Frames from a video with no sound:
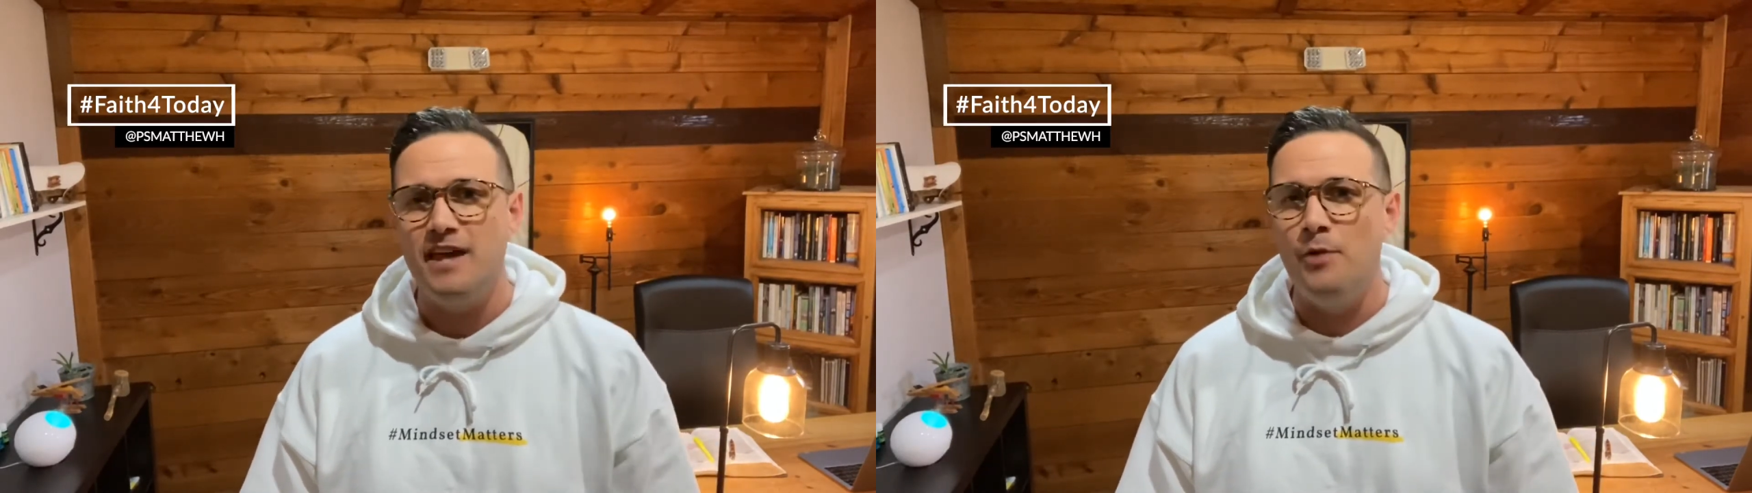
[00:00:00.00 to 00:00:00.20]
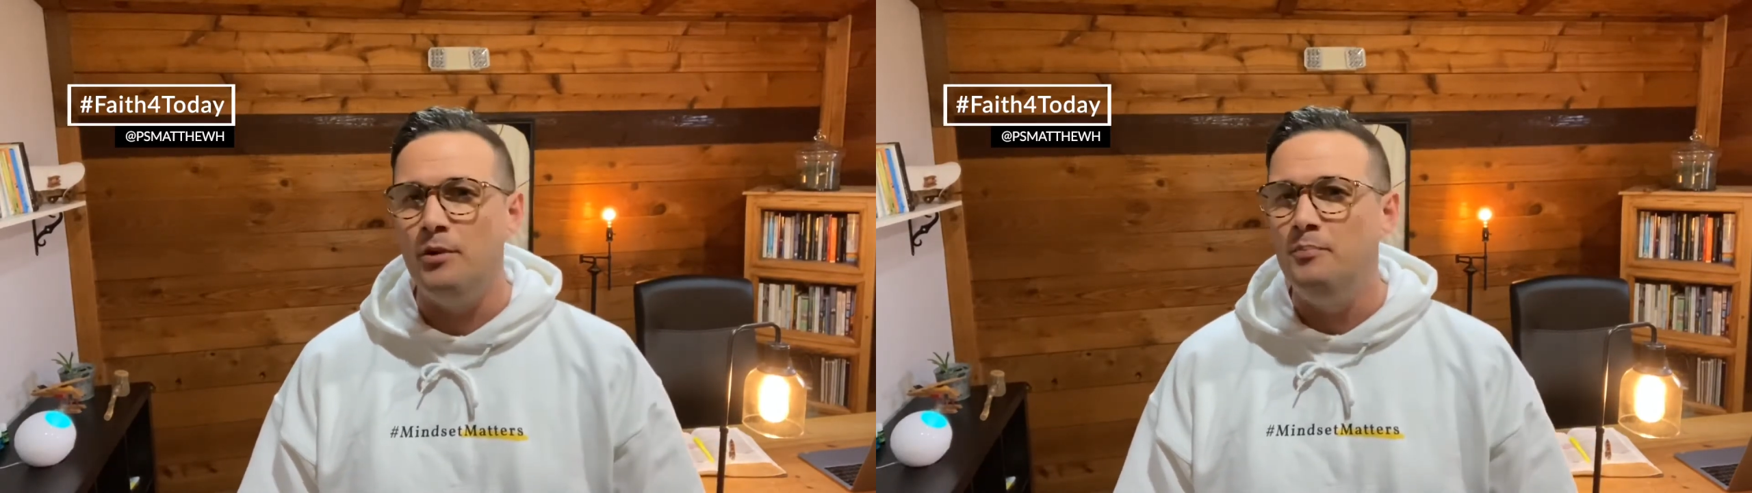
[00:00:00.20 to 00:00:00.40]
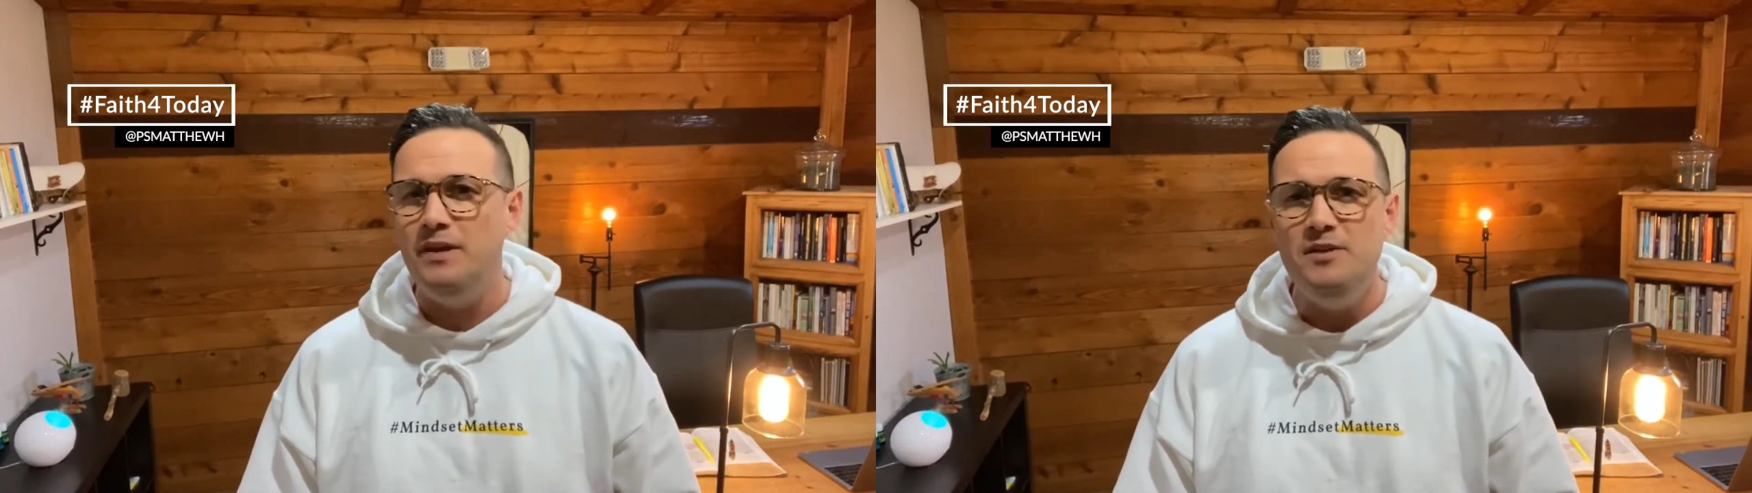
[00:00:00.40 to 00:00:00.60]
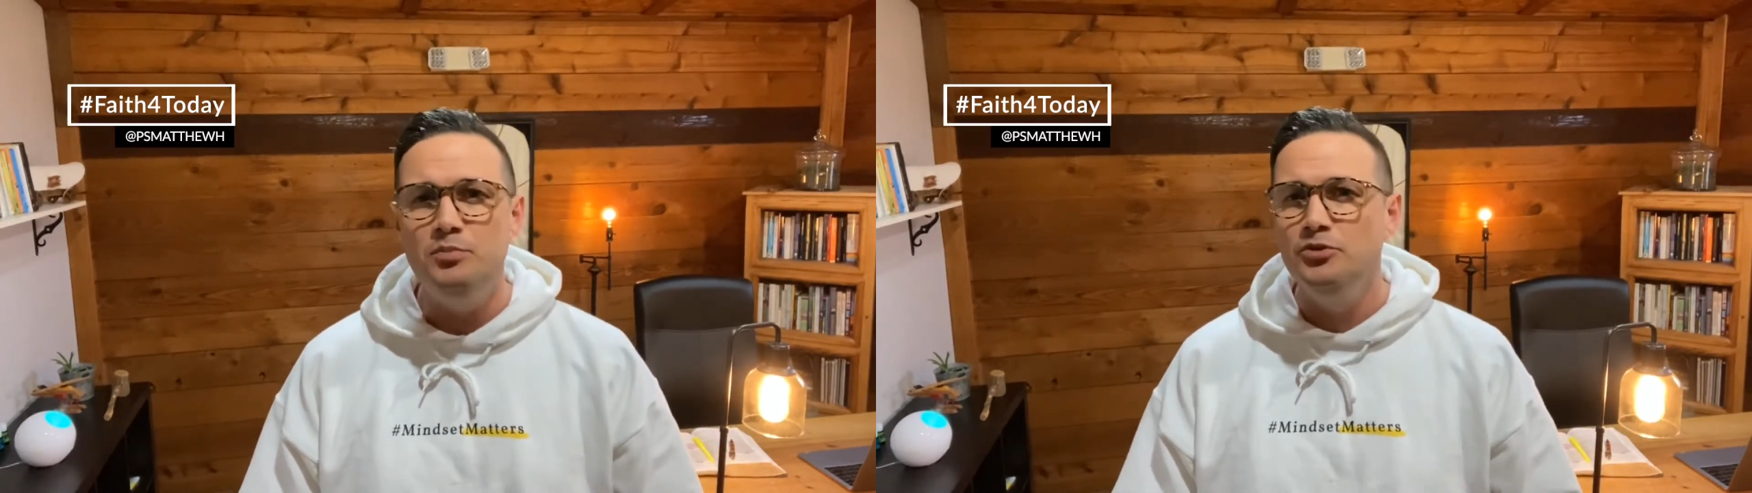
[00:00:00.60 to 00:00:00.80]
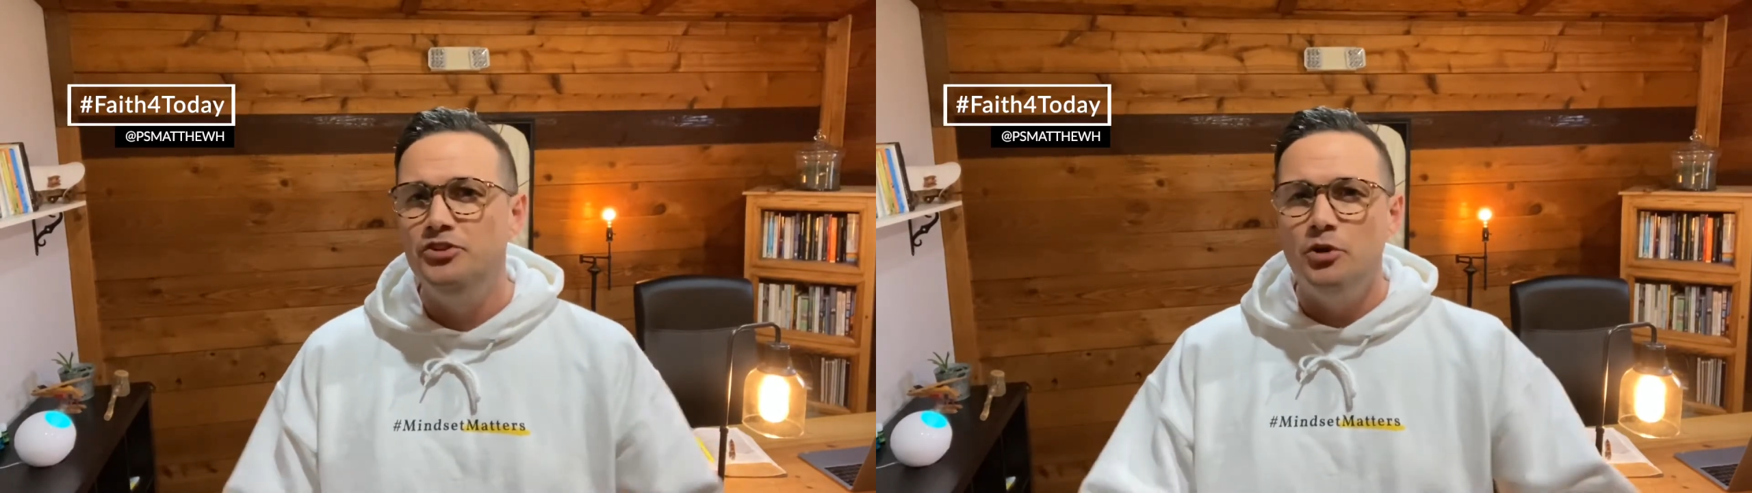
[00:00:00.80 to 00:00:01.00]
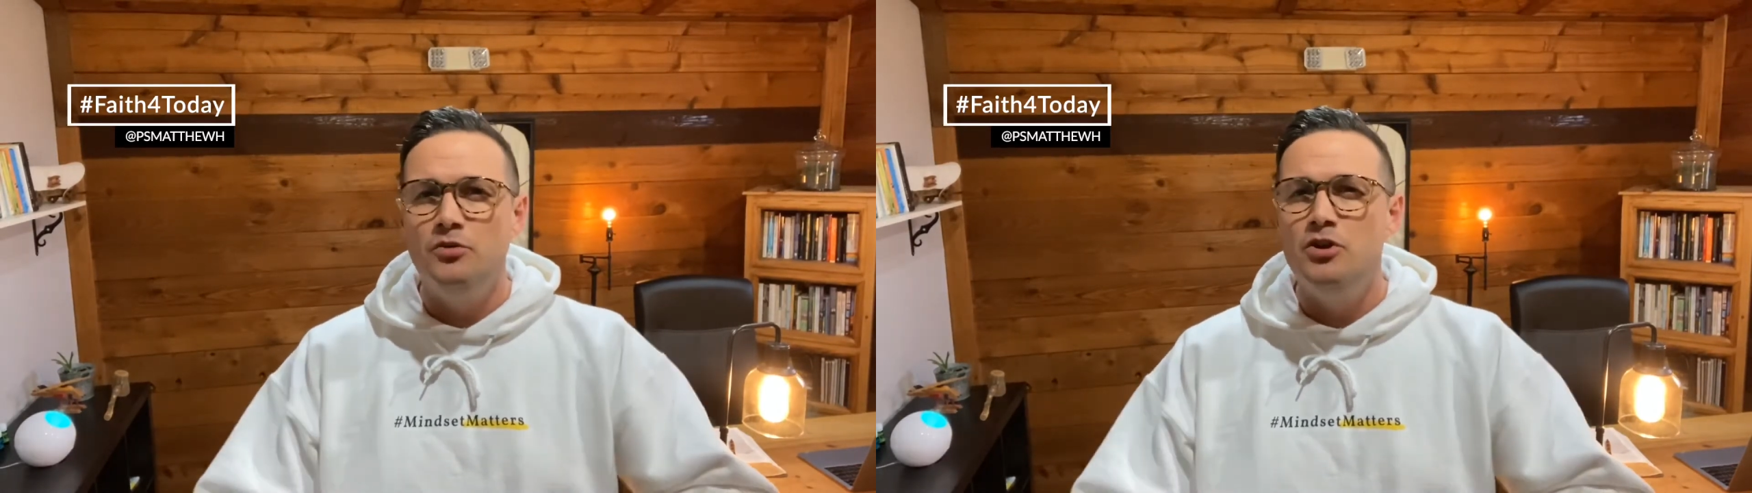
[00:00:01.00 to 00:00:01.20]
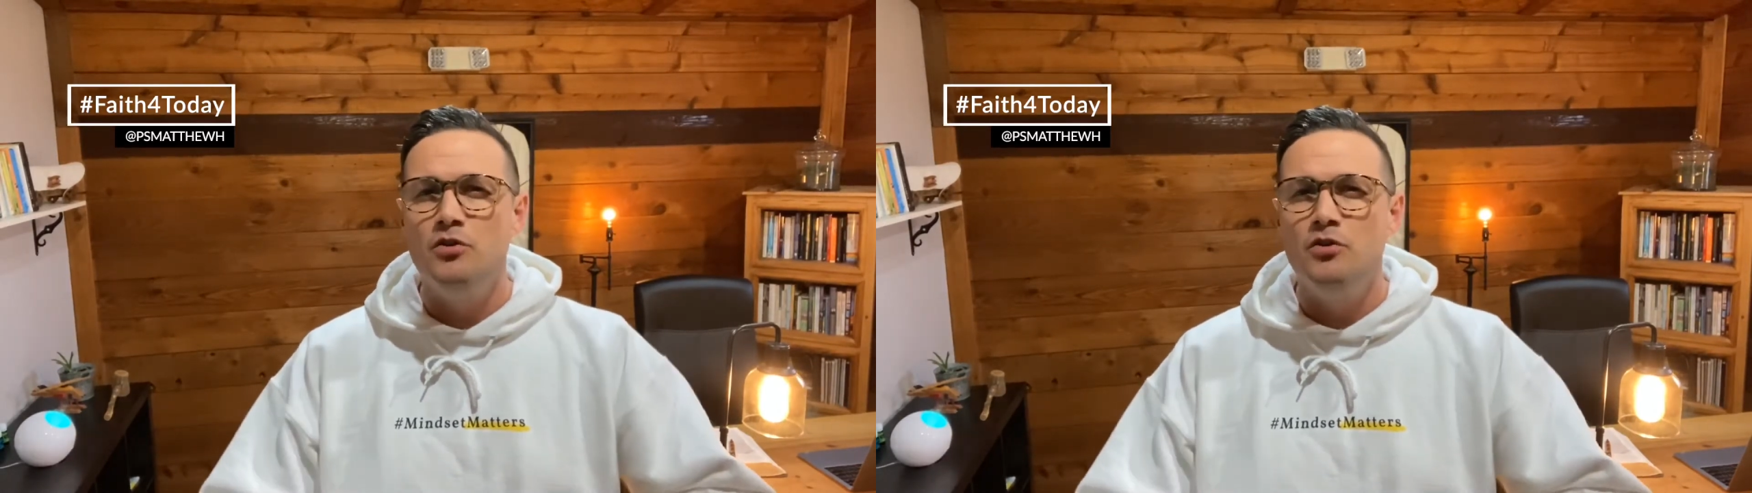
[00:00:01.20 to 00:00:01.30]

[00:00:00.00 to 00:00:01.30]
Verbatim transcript: and when people don't know